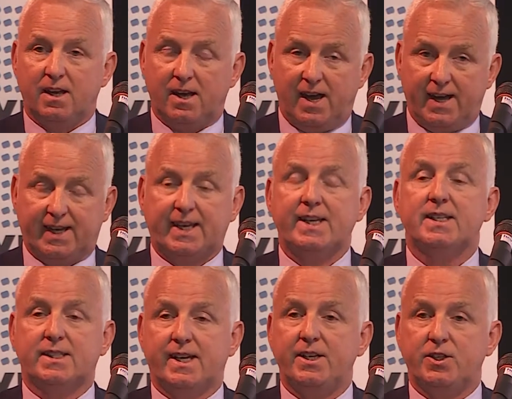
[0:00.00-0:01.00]
at key
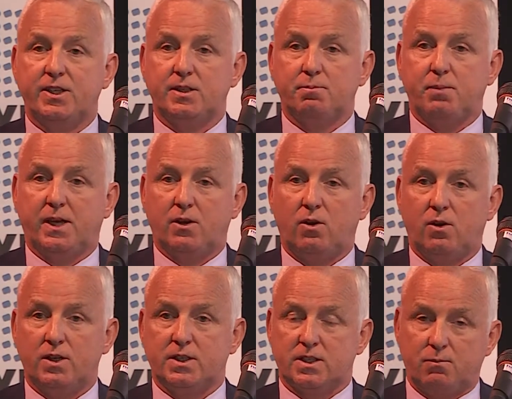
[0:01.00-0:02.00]
stages
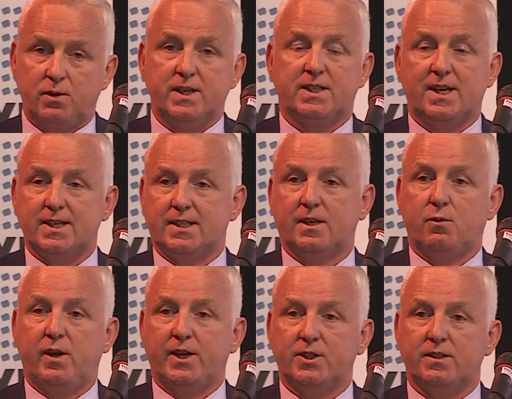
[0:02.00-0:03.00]
because someone has asked a
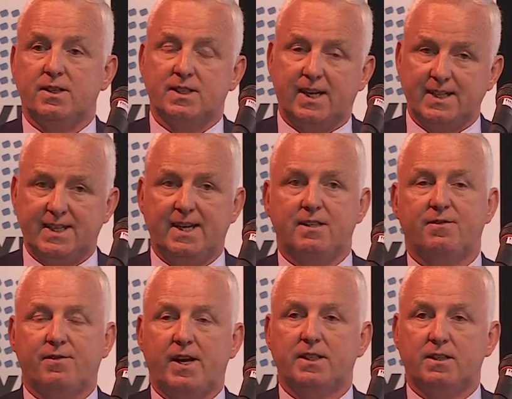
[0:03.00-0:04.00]
question that's
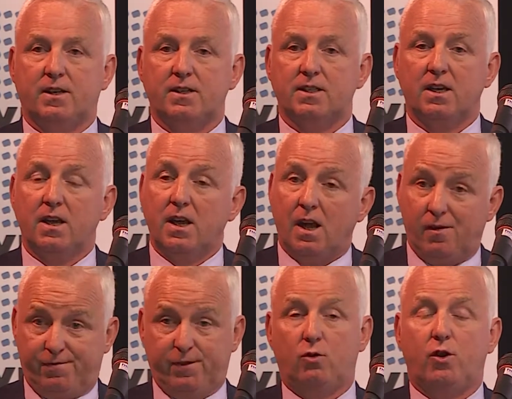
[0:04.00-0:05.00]
identified to us a
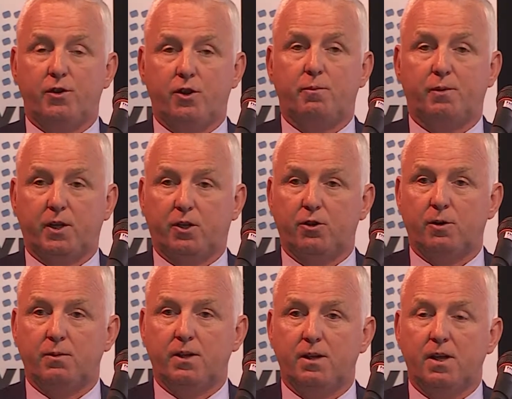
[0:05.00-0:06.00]
flaw in our
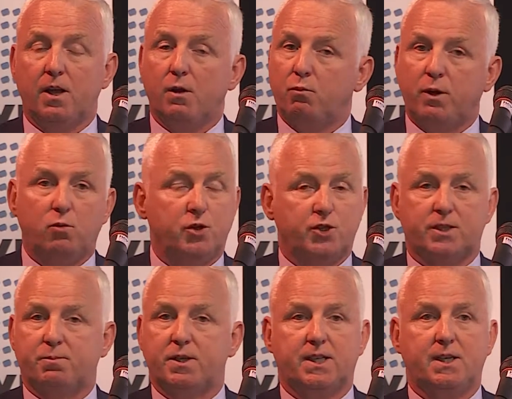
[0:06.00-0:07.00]
procurement. We won't just
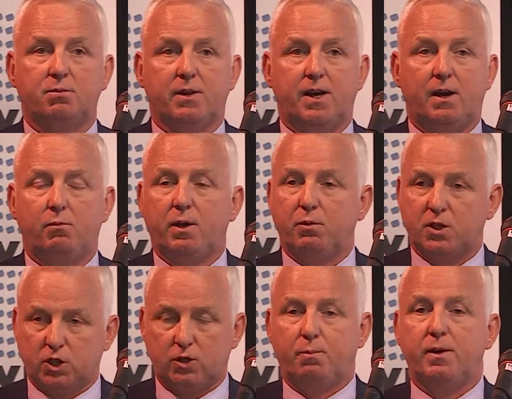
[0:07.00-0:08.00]
proceed with that. We would
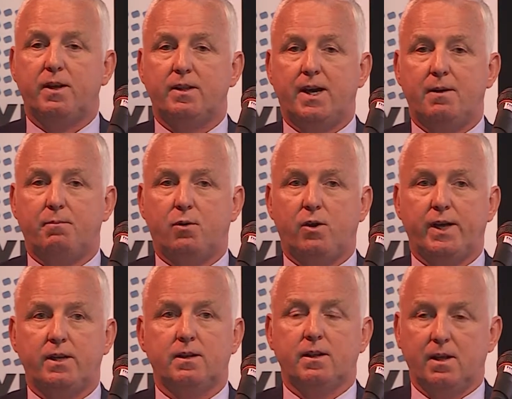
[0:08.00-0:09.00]
stop it at that
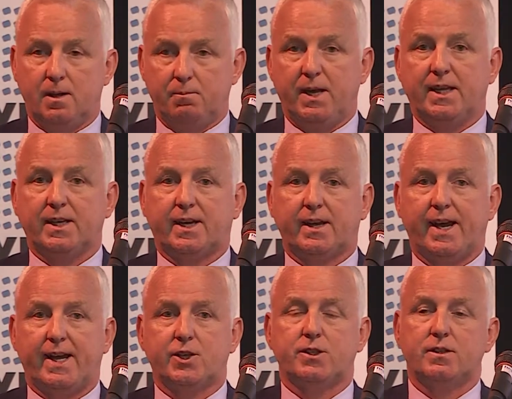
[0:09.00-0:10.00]
point, make the
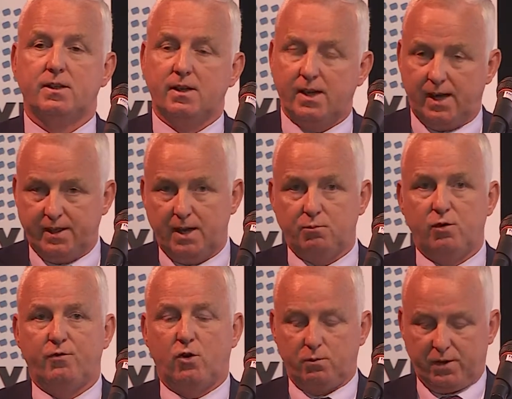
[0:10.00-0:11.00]
correction, and then
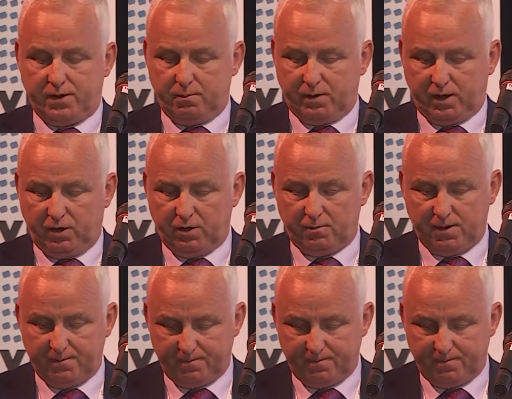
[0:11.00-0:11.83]
move on with the procurement.